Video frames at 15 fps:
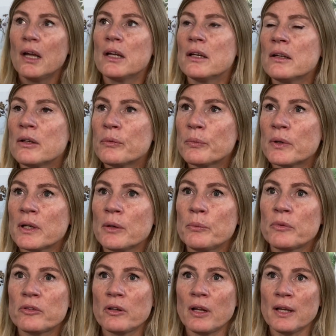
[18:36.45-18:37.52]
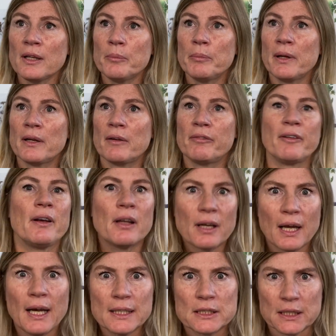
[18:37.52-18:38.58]
When I was lying in bed, I felt like I
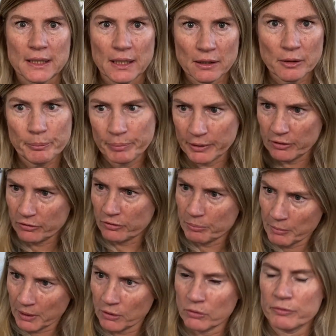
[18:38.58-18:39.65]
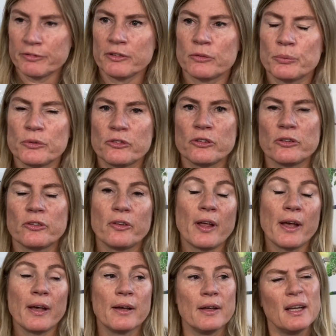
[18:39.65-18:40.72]
had to get up because my office was just there.